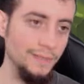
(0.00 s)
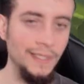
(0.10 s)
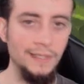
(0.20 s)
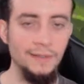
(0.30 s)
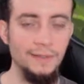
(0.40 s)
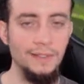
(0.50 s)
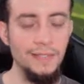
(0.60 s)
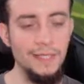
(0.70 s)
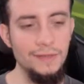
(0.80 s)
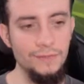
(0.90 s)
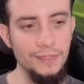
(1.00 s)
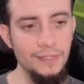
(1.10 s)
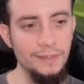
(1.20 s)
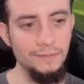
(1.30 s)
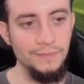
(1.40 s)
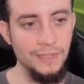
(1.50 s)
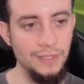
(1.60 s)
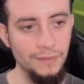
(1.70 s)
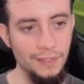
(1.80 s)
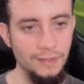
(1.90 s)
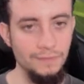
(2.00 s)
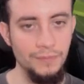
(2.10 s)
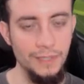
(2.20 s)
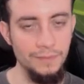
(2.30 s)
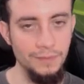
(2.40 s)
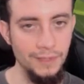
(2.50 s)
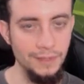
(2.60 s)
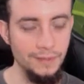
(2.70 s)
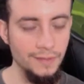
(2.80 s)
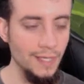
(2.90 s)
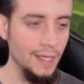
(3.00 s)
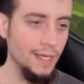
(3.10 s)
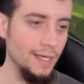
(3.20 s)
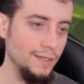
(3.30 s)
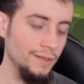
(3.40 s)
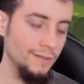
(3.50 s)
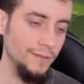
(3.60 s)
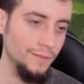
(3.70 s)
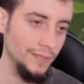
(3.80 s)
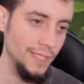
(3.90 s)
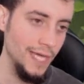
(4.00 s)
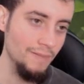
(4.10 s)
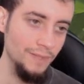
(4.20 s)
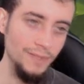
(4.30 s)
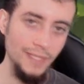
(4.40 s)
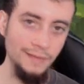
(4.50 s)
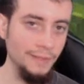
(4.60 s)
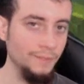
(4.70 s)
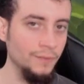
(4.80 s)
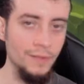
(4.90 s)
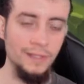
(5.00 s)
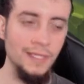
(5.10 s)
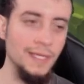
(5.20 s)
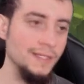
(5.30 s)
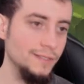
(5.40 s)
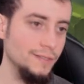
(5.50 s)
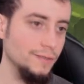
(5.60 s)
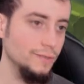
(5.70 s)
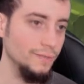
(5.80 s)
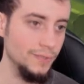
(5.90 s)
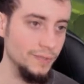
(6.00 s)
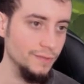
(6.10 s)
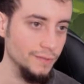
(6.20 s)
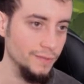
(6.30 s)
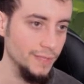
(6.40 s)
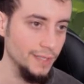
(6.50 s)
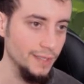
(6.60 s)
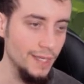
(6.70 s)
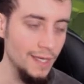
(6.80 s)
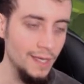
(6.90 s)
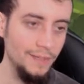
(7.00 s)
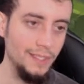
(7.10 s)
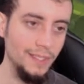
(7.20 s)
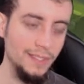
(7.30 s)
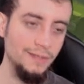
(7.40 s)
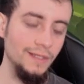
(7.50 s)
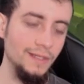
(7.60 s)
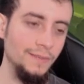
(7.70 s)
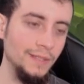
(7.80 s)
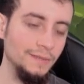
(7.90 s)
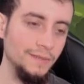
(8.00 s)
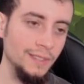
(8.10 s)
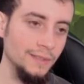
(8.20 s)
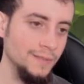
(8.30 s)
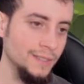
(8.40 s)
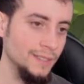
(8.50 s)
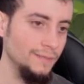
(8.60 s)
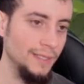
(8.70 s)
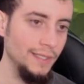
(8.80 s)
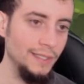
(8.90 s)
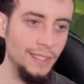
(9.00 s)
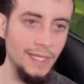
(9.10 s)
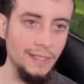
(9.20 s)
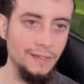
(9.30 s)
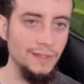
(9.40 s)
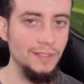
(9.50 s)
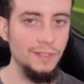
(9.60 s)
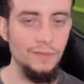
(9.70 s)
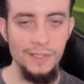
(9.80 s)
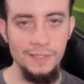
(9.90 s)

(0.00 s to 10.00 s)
mana, that 3 token breakpoint, you're already really happy. But anything more than that is super super big, because you think about something like the twin